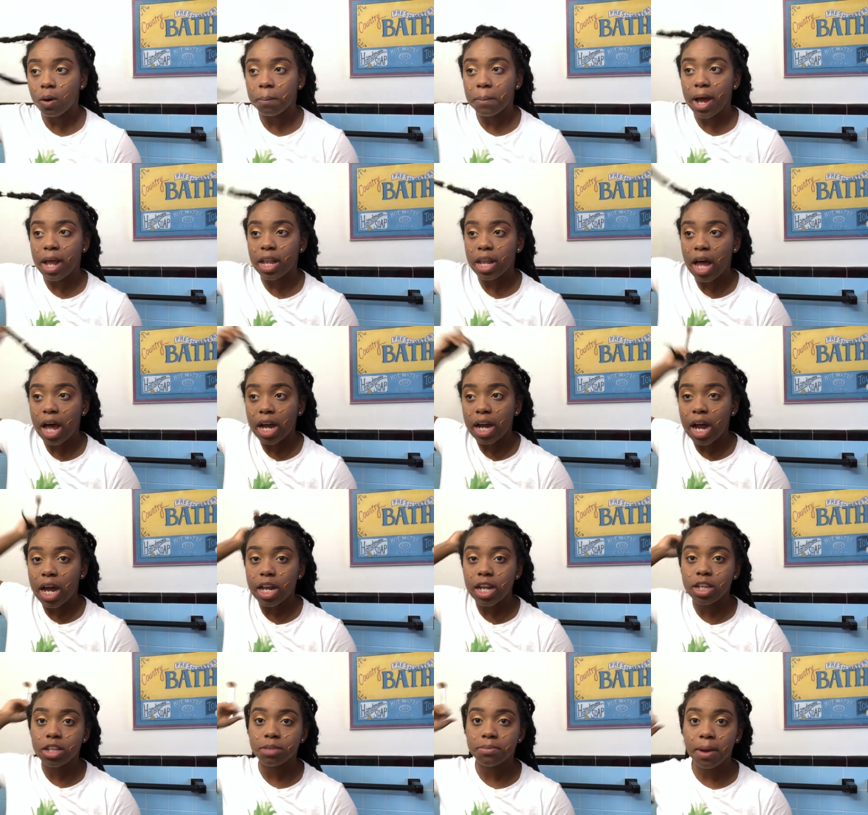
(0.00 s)
my lock got
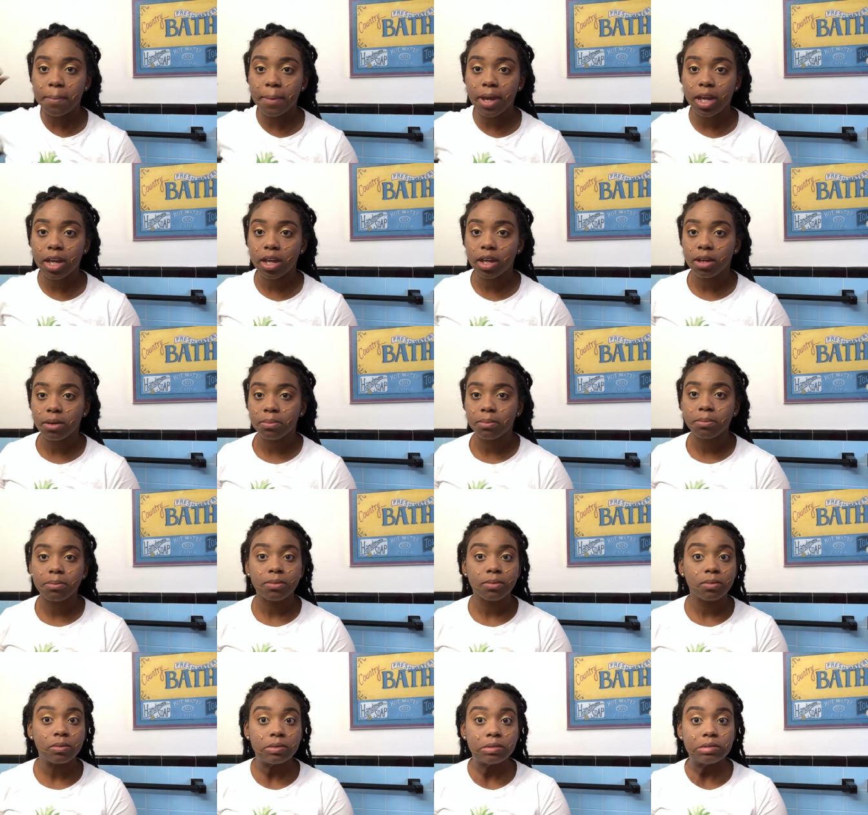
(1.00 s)
into my makeup.
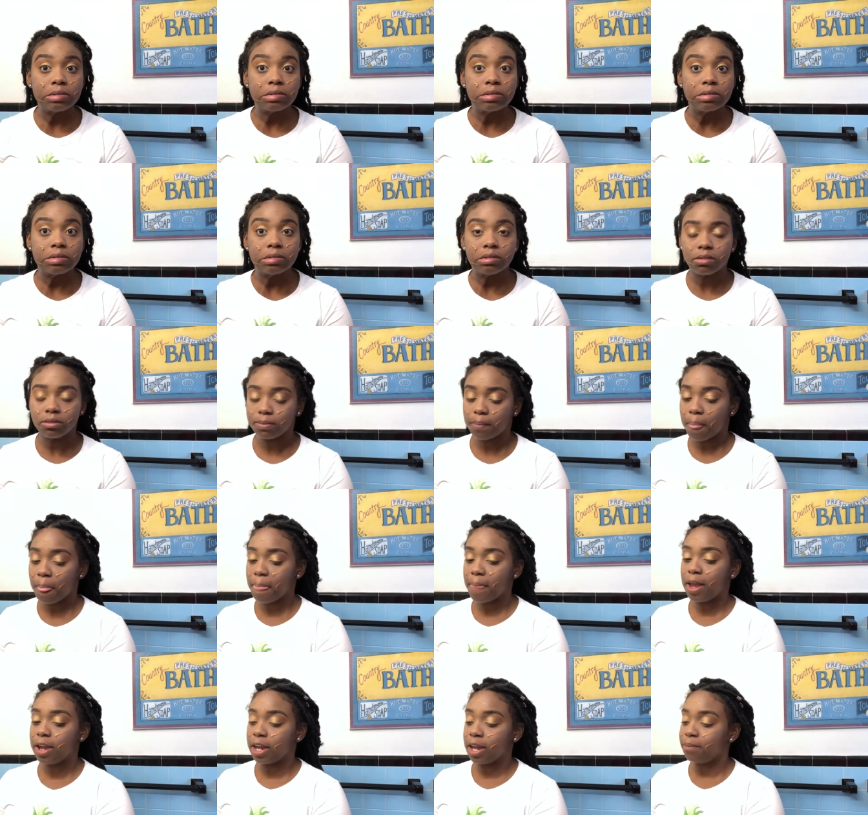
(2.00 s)

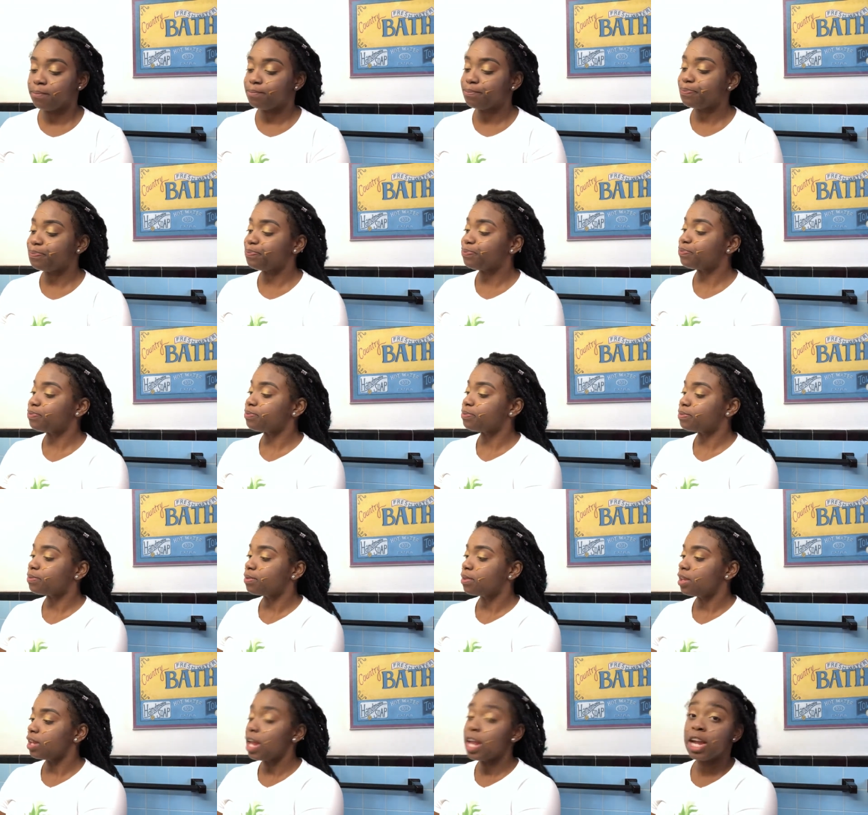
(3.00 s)
Okay.
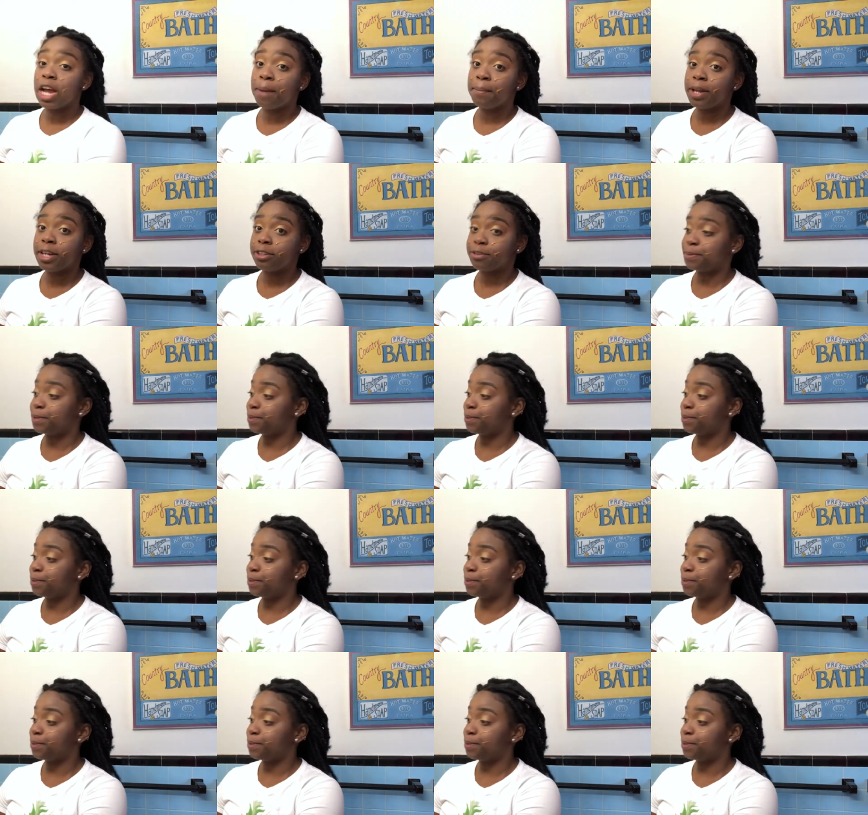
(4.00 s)
God bless